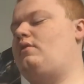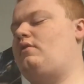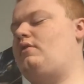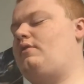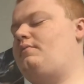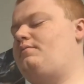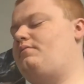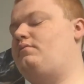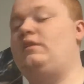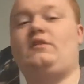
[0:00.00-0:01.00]
All right.
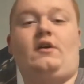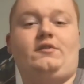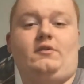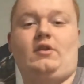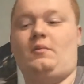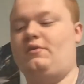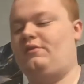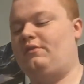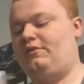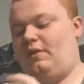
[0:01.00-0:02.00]
this also
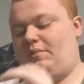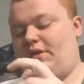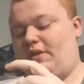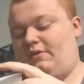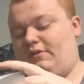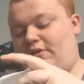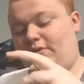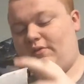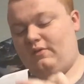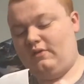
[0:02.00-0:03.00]
doubles as something else
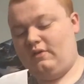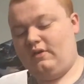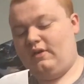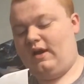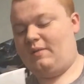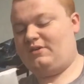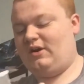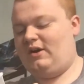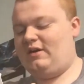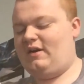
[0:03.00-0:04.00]
too. I'm
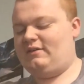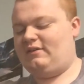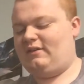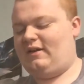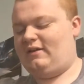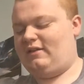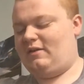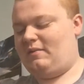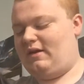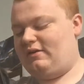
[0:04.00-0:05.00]
trying not to say anything
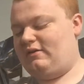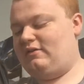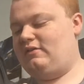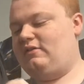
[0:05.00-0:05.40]
about it.